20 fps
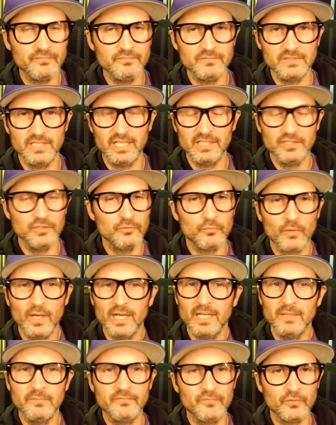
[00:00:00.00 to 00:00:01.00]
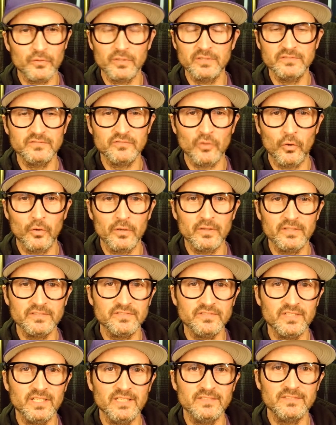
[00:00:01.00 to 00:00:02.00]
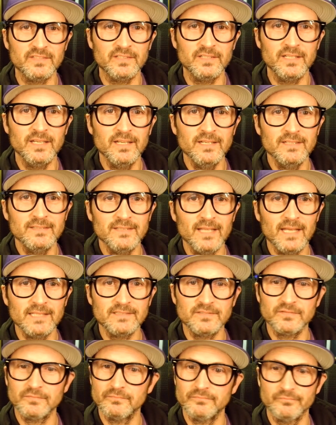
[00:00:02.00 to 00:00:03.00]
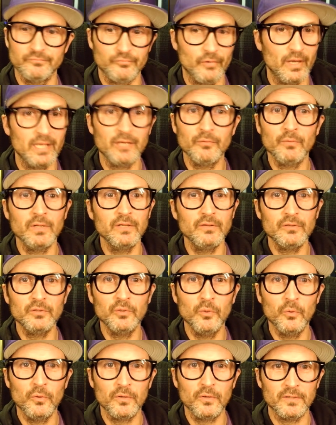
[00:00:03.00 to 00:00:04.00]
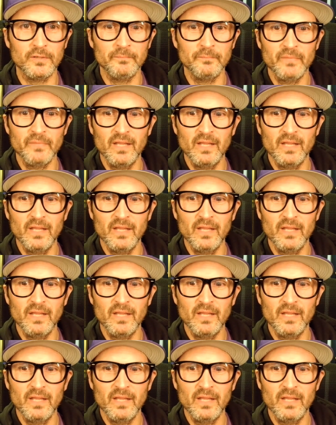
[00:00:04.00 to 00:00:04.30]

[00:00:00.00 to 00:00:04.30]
you ready for the start of the season that's right around the corner.